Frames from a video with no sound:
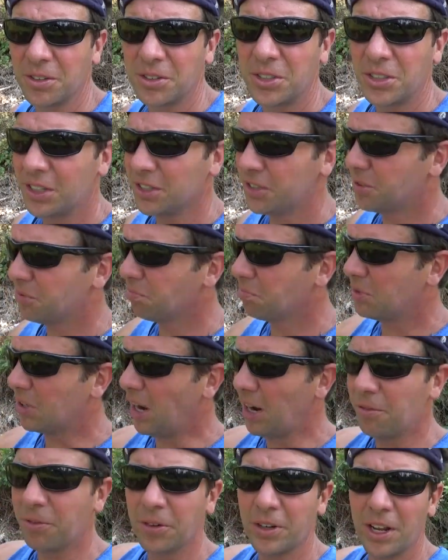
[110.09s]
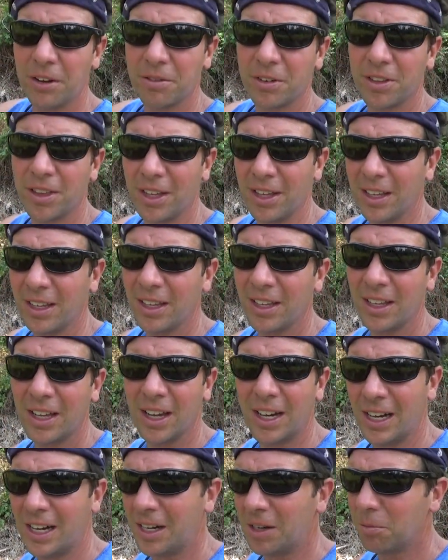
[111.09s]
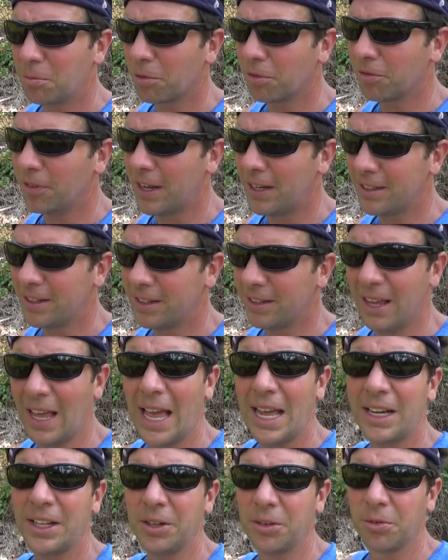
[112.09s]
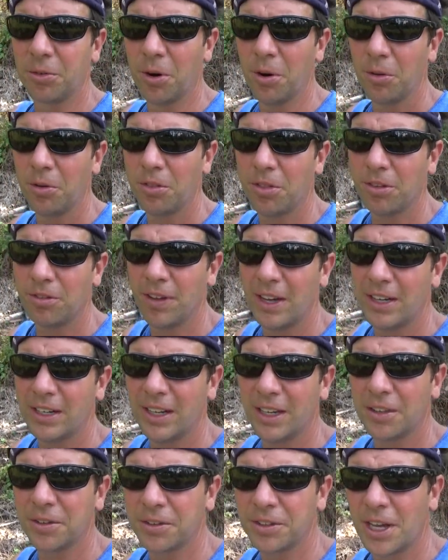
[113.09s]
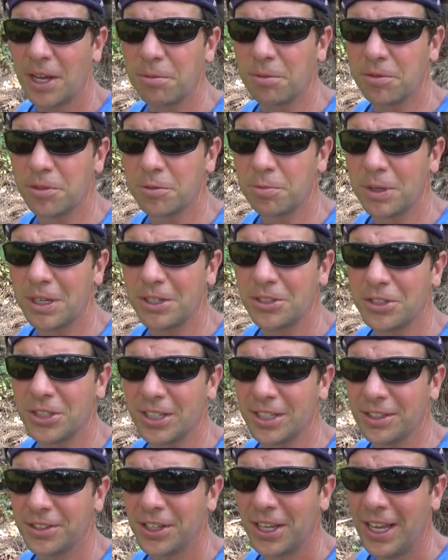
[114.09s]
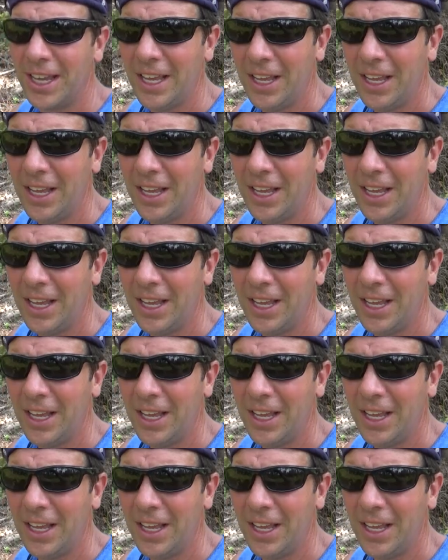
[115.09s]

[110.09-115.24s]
Just covered everything, prevented any growth of any other type of species.